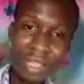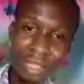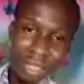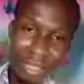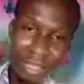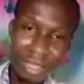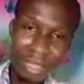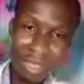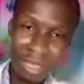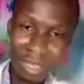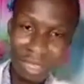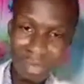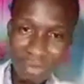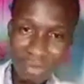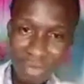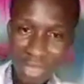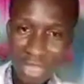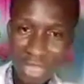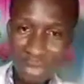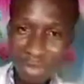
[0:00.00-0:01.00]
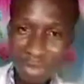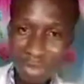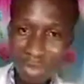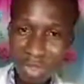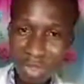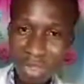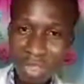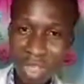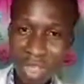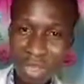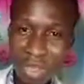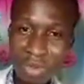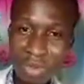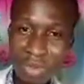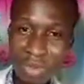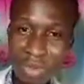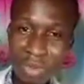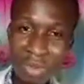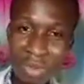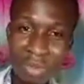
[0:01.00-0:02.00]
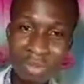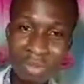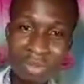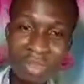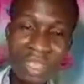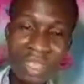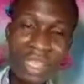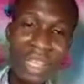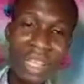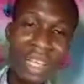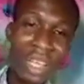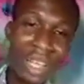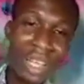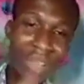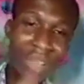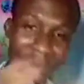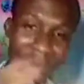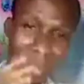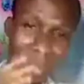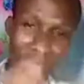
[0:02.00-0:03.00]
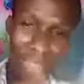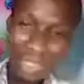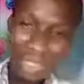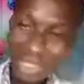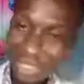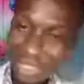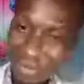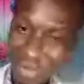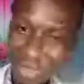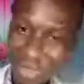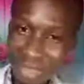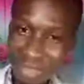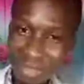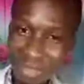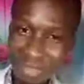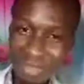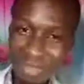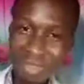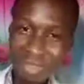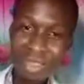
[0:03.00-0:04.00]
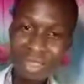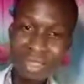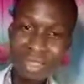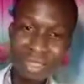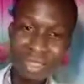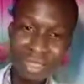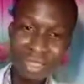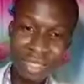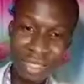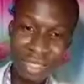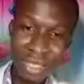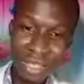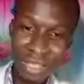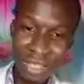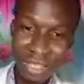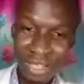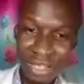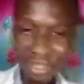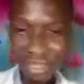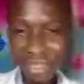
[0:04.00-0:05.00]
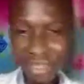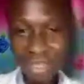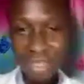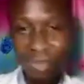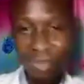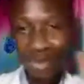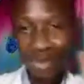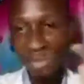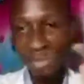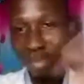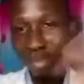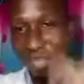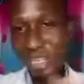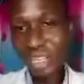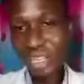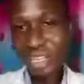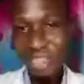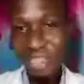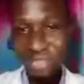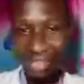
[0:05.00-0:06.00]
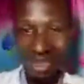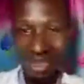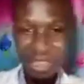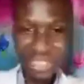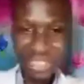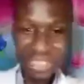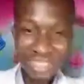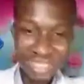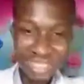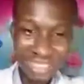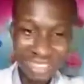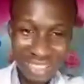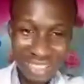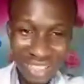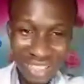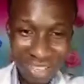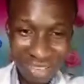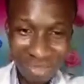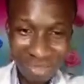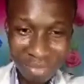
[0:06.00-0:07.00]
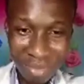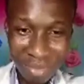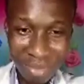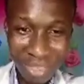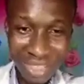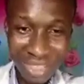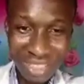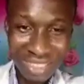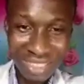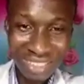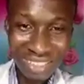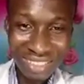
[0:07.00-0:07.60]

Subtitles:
The flyer will be rolling out soon. Have a blessed evening. Take care. Goodbye. Good night. Bye bye.